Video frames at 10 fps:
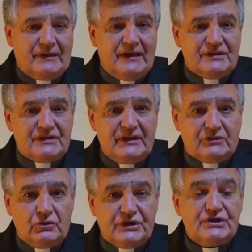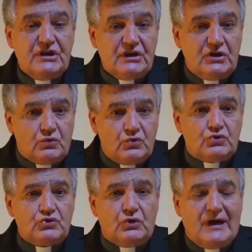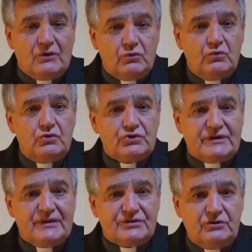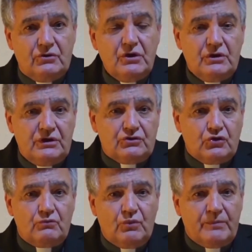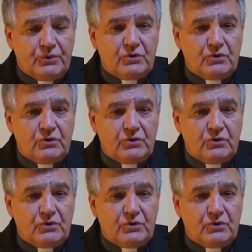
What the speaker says: even some who have been and are very close